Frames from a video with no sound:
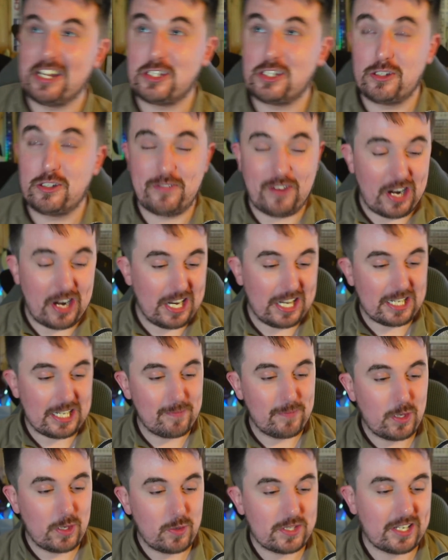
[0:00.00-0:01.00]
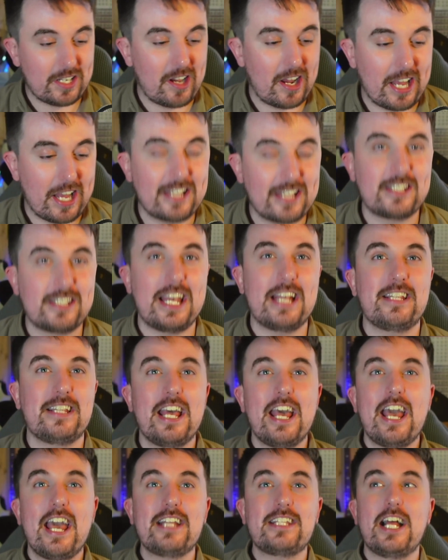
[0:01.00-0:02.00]
There's very little music on it.
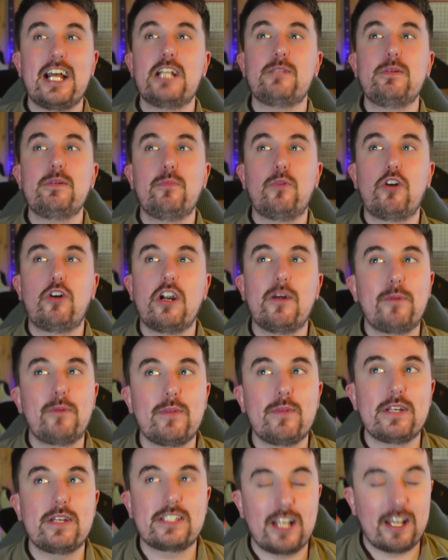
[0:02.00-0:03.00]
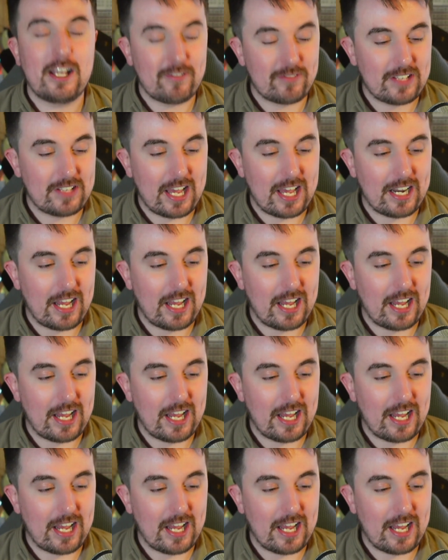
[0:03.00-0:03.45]
It tells me more about myself than